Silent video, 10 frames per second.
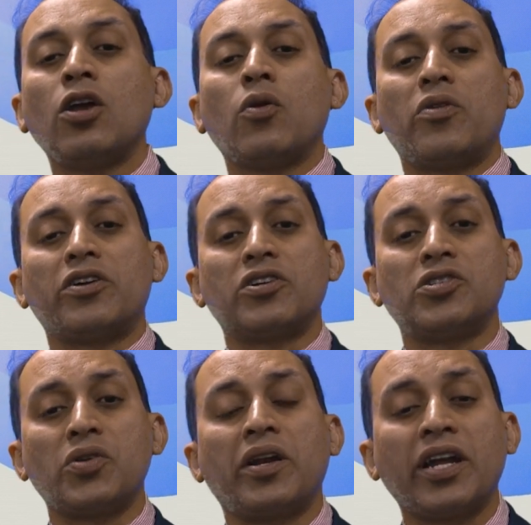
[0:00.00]
whether you're a
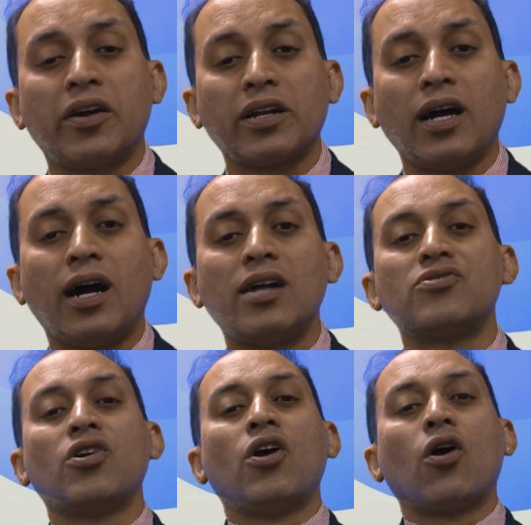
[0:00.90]
student here at Cons
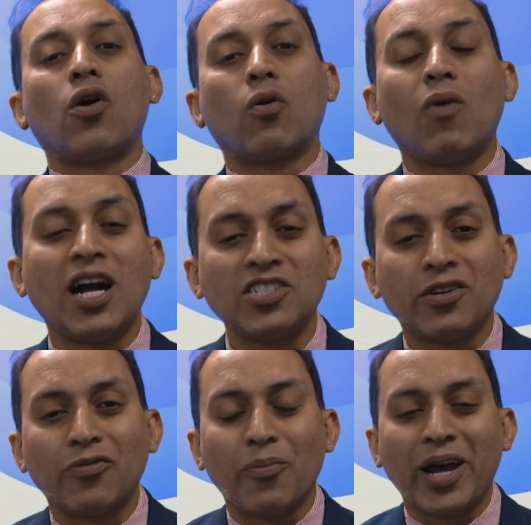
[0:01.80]
or watching
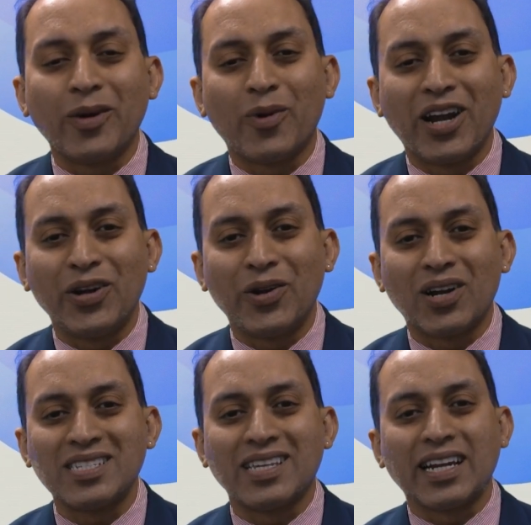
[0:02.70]
from anywhere in New York
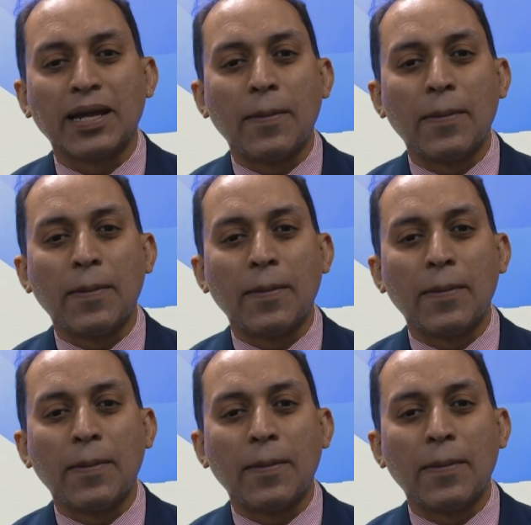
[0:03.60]
City.